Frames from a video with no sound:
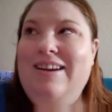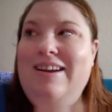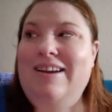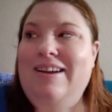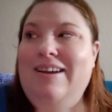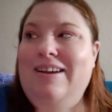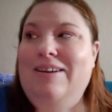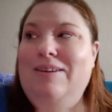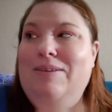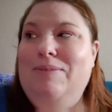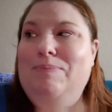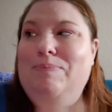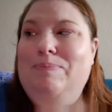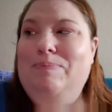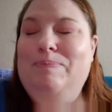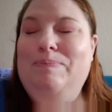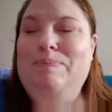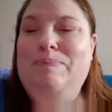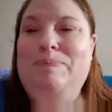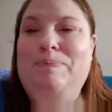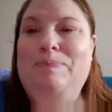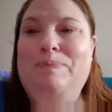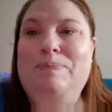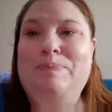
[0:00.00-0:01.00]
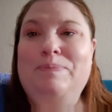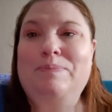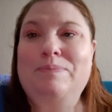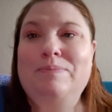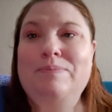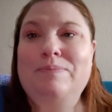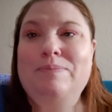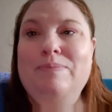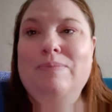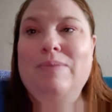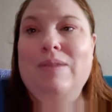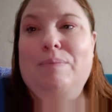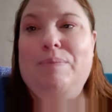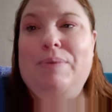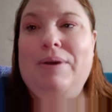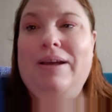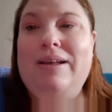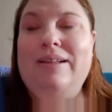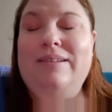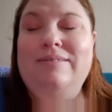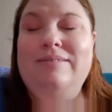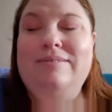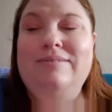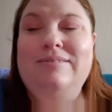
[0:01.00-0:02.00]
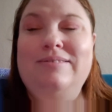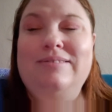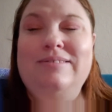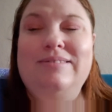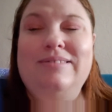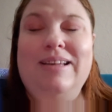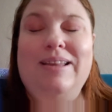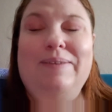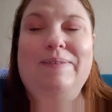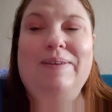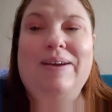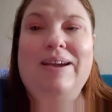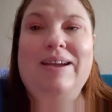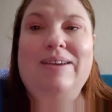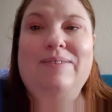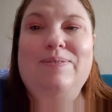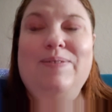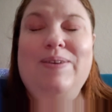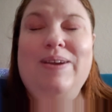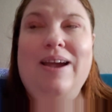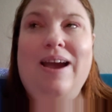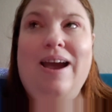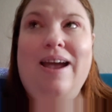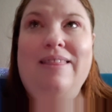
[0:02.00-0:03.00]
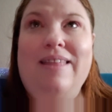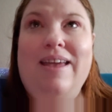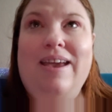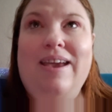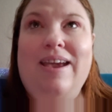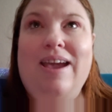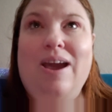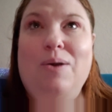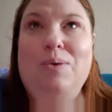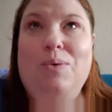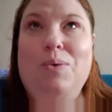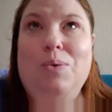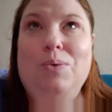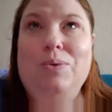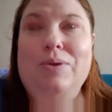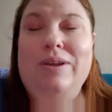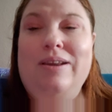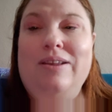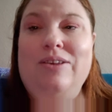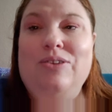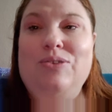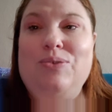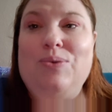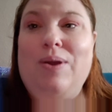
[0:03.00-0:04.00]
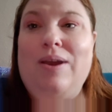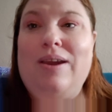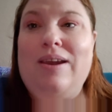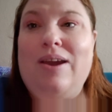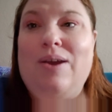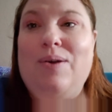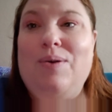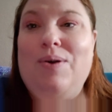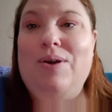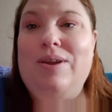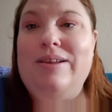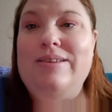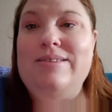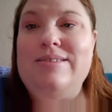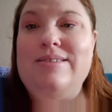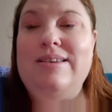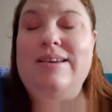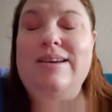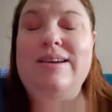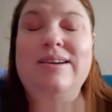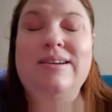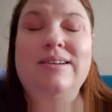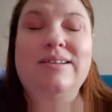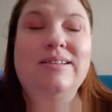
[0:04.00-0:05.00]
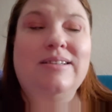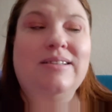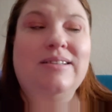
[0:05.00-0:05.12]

Um, but anyway, we I like how cold it is right now, honestly.